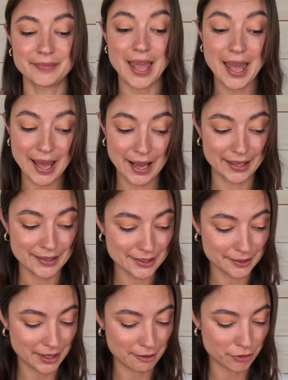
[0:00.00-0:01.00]
And
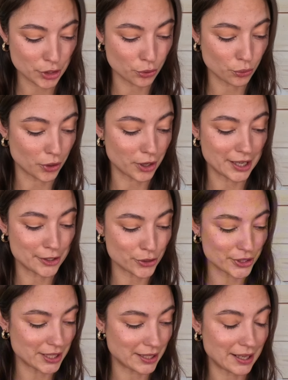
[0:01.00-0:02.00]
if you are
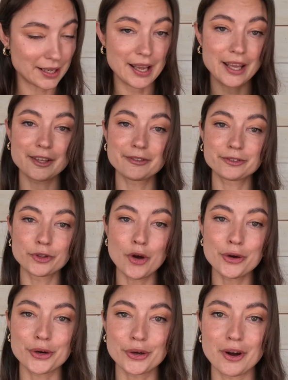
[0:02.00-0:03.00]
interested in a
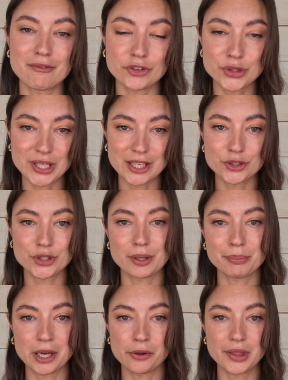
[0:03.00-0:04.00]
longer conversation
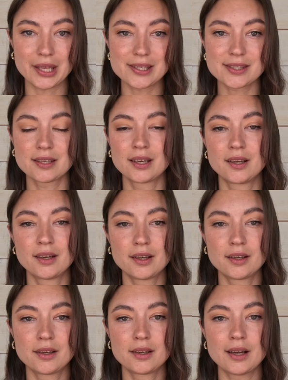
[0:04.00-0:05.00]
about this,
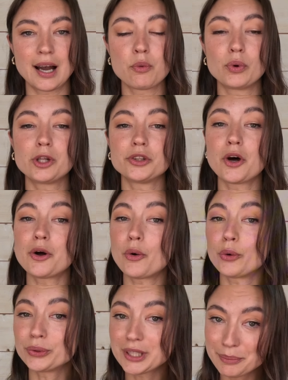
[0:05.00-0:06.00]
I will not
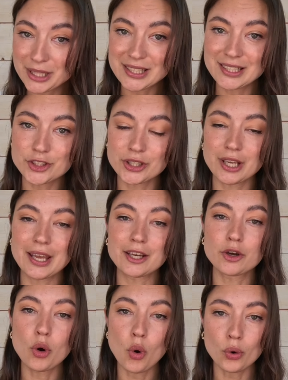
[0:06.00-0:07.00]
only be teaching a
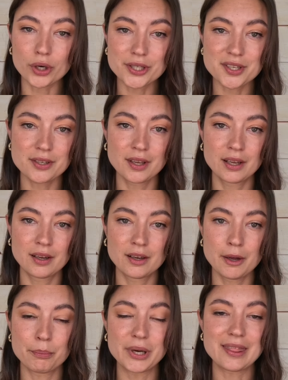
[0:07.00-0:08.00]
course,
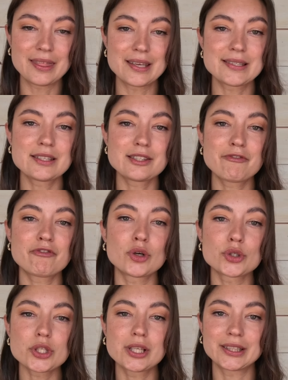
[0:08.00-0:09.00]
but this is the
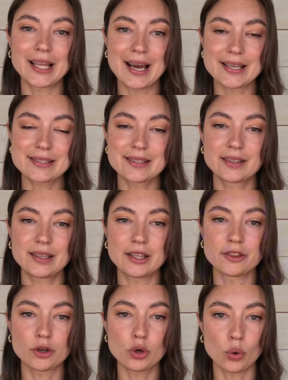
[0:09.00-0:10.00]
first class
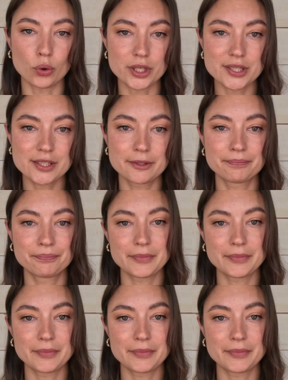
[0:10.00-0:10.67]
in the course.